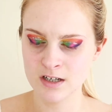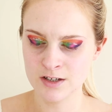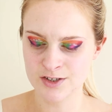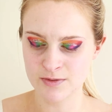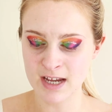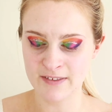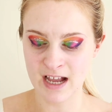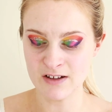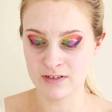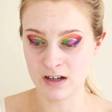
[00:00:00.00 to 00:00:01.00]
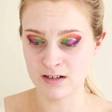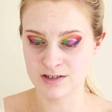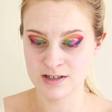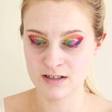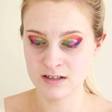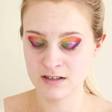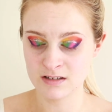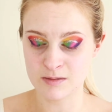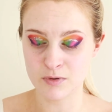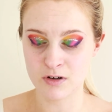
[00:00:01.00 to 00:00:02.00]
So yeah, they have a lot.
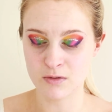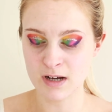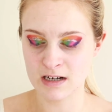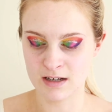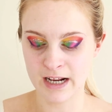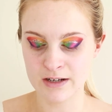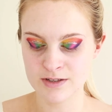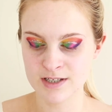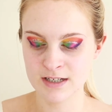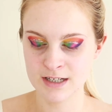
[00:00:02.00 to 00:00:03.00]
They brought quite a lot out.